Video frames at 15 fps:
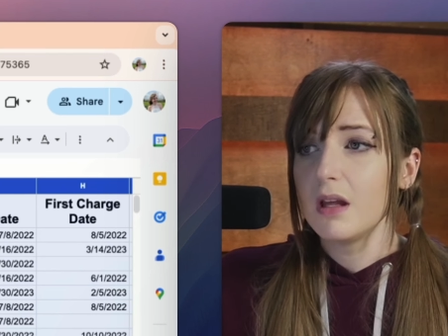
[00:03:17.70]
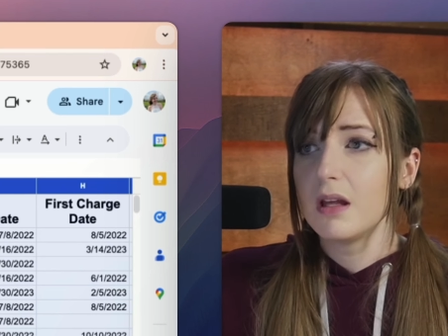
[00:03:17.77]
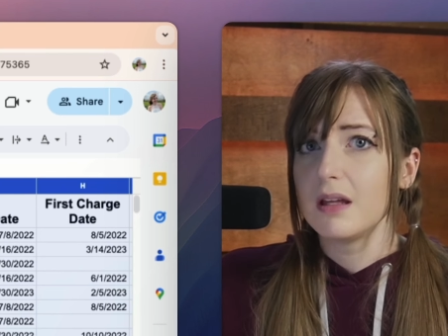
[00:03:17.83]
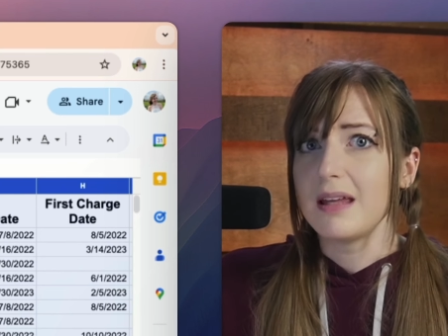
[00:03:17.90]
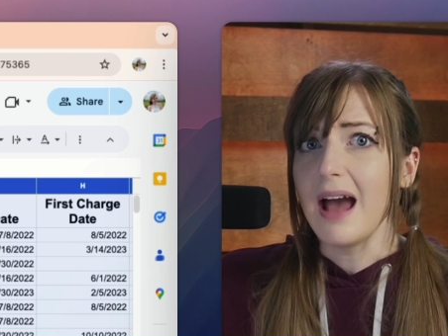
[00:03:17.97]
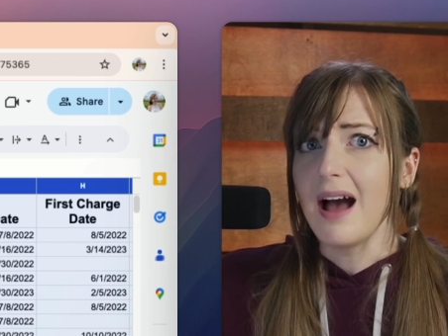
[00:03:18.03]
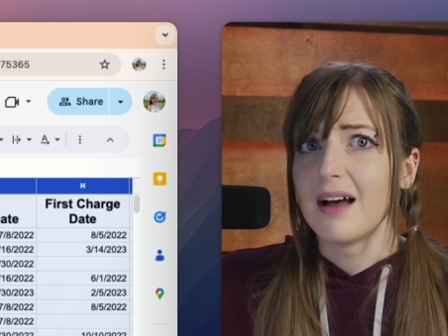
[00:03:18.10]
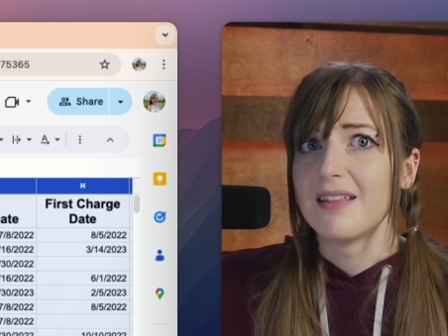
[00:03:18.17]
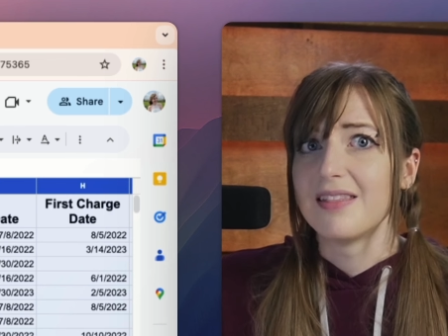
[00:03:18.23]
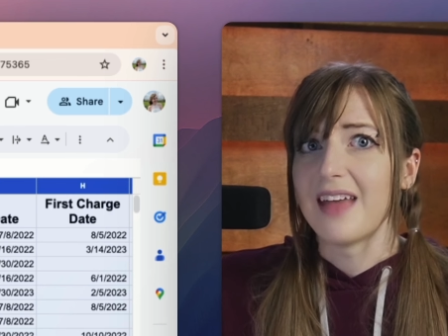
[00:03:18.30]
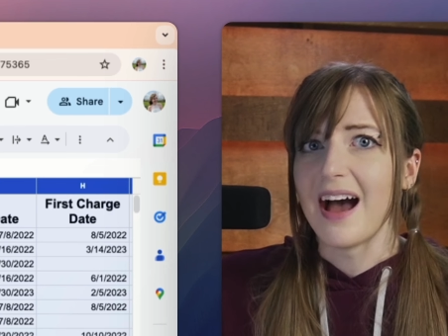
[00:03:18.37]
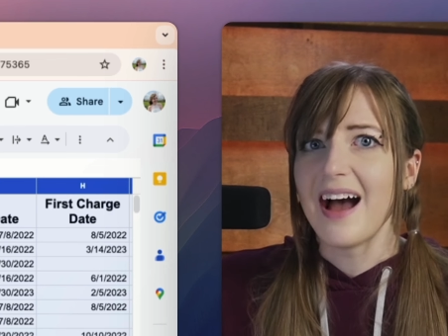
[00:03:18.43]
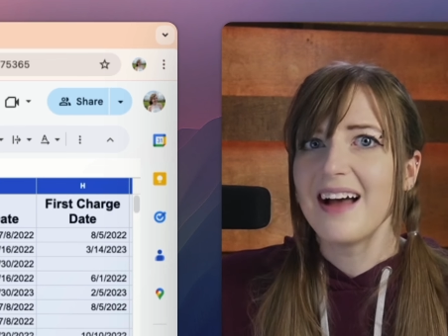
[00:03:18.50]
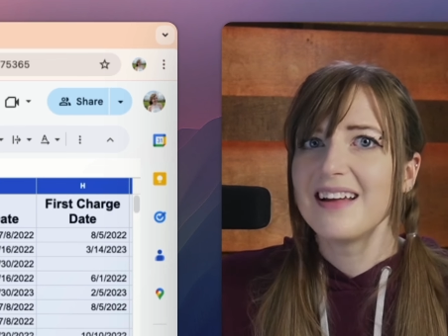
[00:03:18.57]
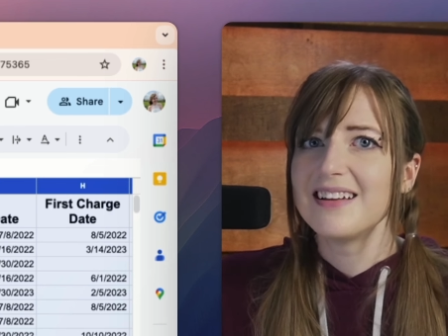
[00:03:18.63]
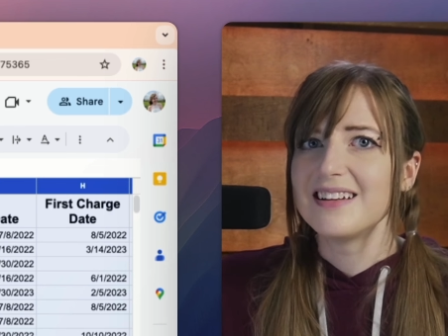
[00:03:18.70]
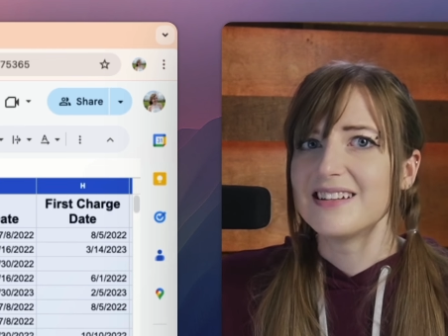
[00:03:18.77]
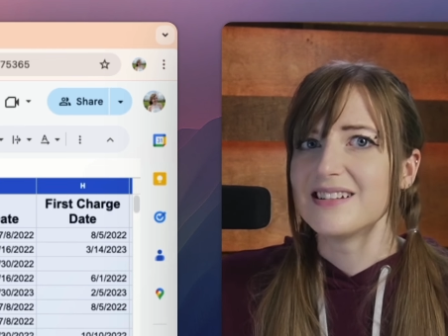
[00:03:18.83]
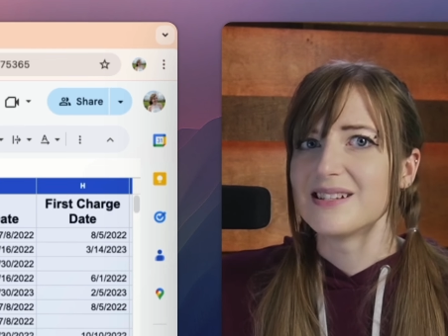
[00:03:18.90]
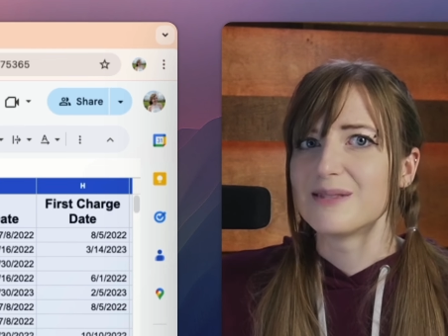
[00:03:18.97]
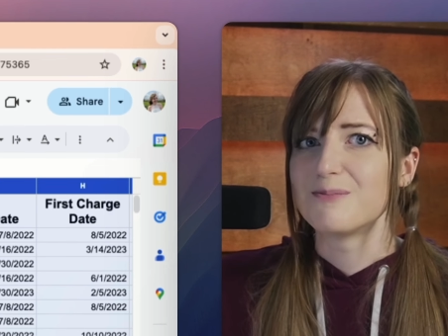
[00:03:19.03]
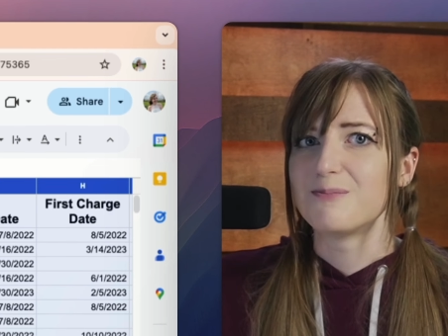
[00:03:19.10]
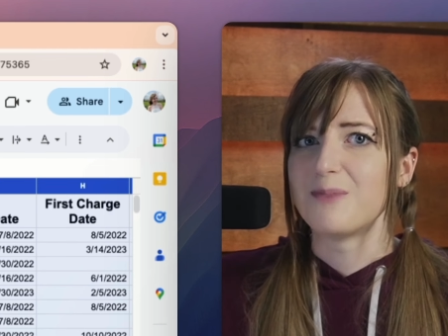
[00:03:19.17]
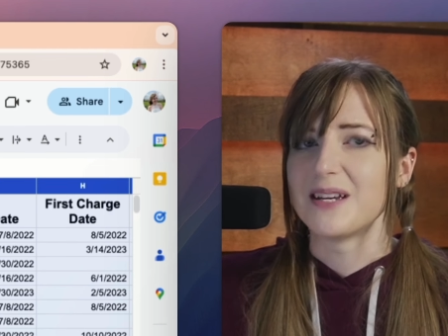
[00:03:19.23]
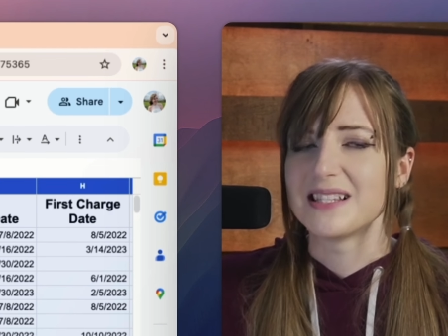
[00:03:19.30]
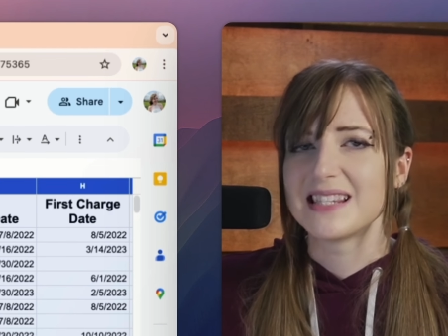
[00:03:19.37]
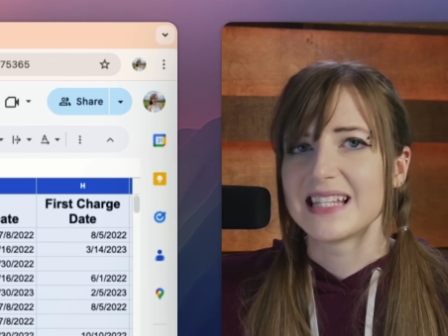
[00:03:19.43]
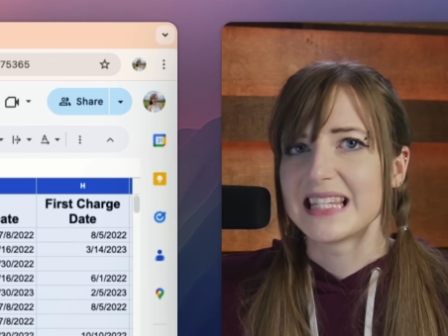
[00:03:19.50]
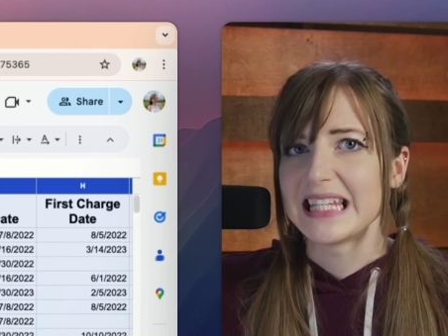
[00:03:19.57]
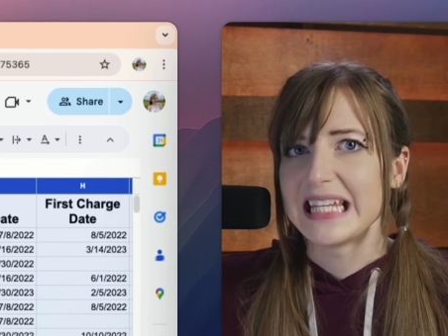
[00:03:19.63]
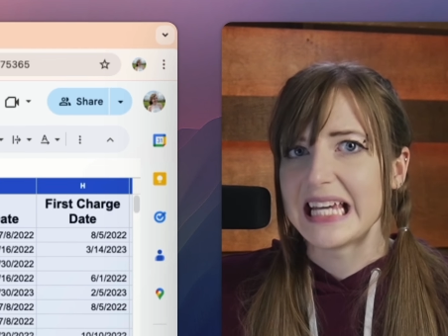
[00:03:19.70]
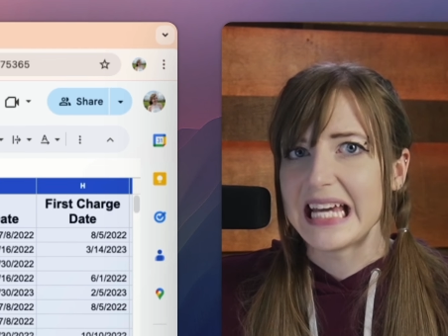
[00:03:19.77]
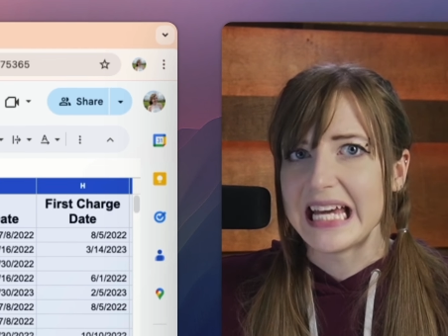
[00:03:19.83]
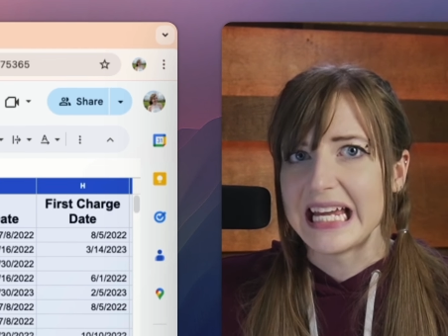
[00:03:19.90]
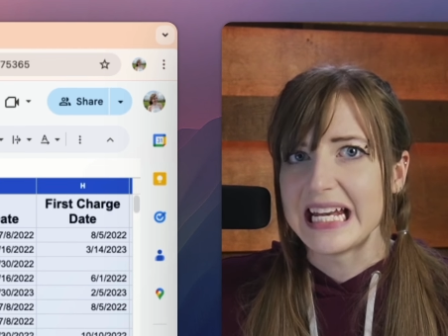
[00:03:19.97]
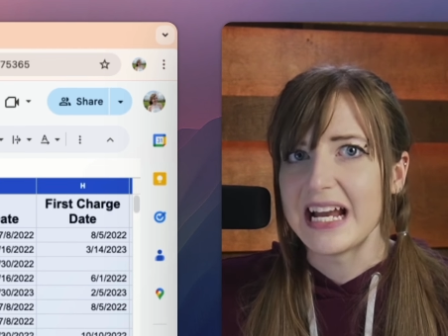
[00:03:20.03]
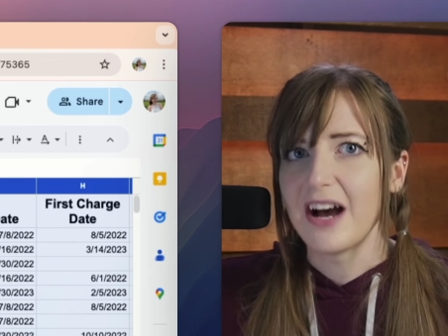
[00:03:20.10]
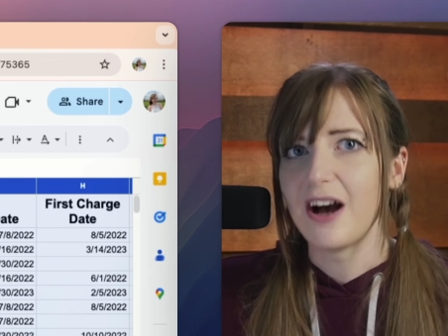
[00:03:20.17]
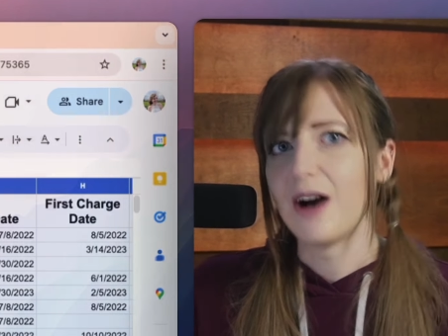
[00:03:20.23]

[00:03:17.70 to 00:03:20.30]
yeah, that is basically it.